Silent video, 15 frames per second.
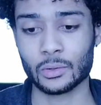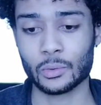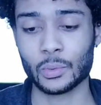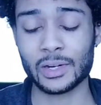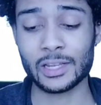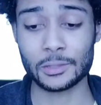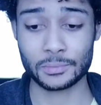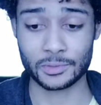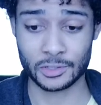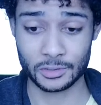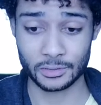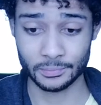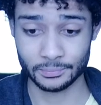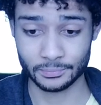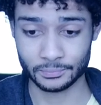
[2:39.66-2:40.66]

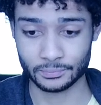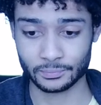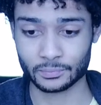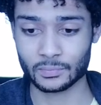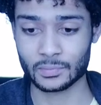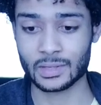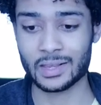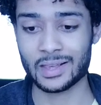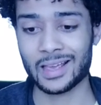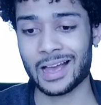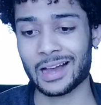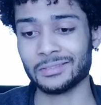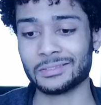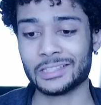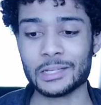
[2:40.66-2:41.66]
Williamson,
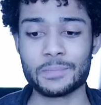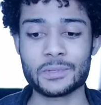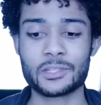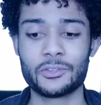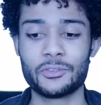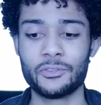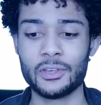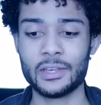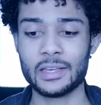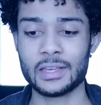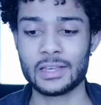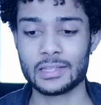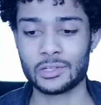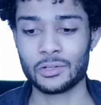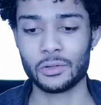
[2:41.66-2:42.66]
our deepest fear
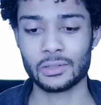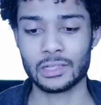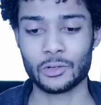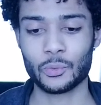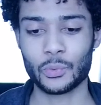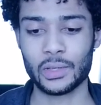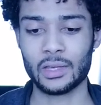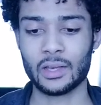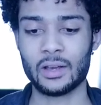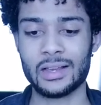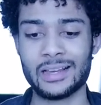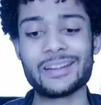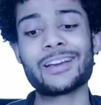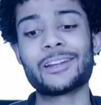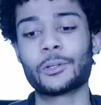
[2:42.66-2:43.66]
is not that we are
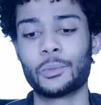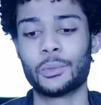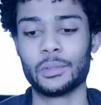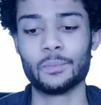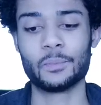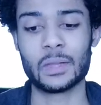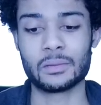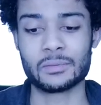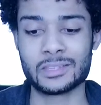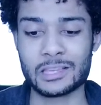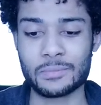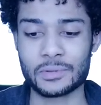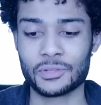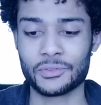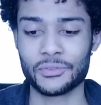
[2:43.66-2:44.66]
inadequate. Our
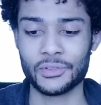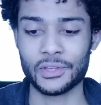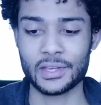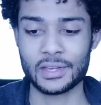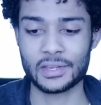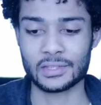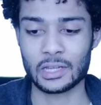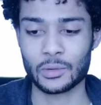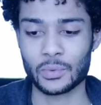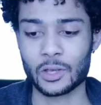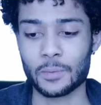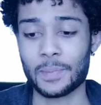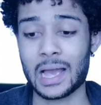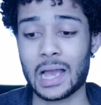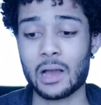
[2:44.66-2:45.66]
deepest fear is that we are
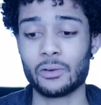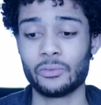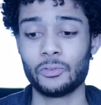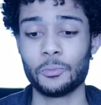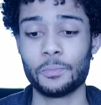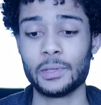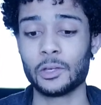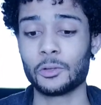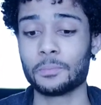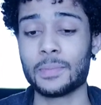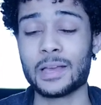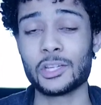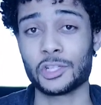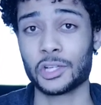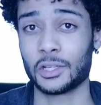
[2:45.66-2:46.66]
powerful beyond
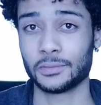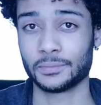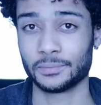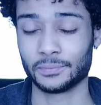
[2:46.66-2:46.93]
measure.